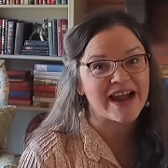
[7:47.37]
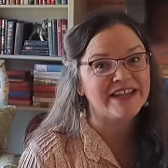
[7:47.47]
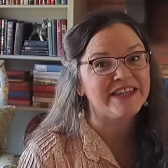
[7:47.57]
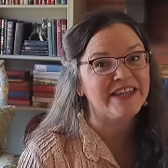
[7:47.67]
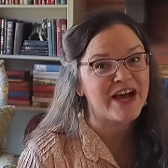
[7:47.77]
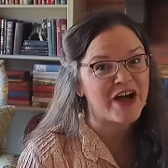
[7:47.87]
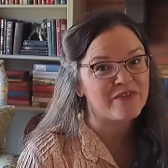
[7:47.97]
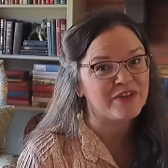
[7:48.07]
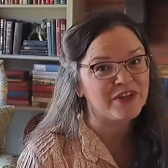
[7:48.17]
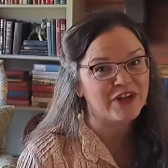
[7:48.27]
I
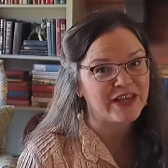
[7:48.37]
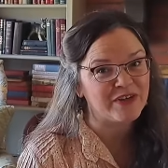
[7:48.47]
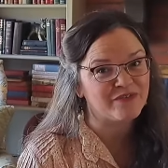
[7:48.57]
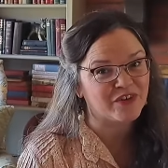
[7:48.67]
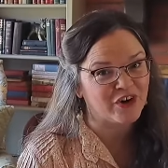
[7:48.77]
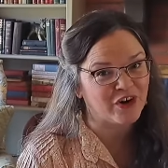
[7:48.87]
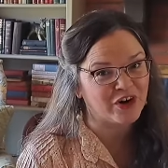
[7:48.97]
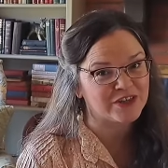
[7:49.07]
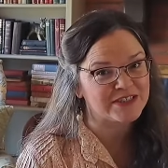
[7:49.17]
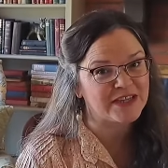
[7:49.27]
love looking for
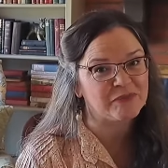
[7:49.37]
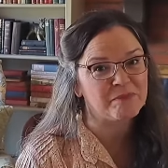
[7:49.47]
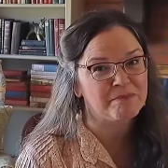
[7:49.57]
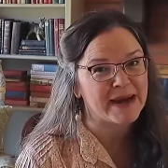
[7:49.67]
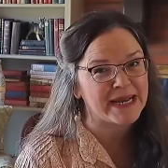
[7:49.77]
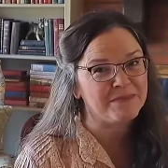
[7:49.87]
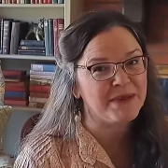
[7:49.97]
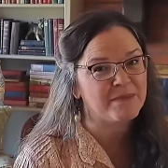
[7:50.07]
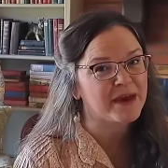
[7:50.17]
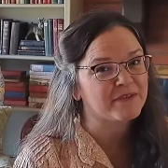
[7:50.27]
art. It might
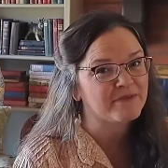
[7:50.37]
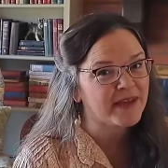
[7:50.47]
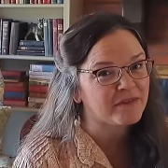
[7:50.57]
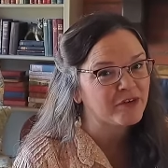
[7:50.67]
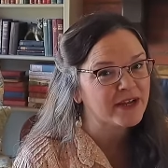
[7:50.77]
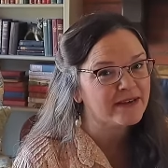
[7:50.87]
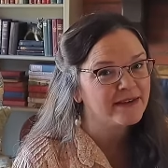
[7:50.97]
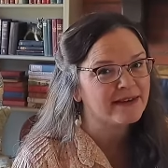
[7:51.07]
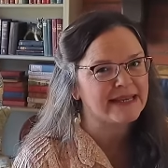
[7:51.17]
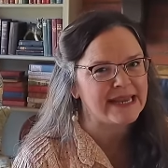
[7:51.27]
be my favorite
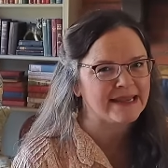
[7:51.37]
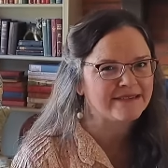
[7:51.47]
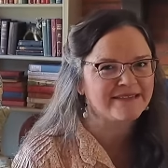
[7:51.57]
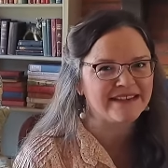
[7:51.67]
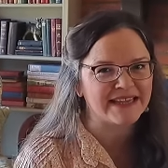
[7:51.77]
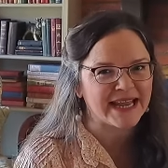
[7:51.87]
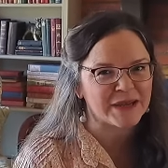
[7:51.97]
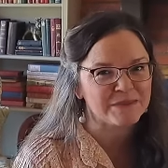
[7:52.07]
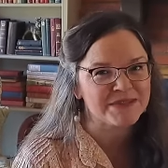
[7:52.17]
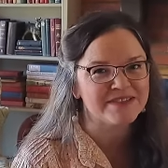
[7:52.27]
next to
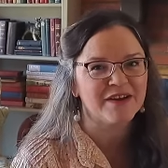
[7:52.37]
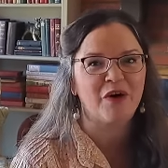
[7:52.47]
lamps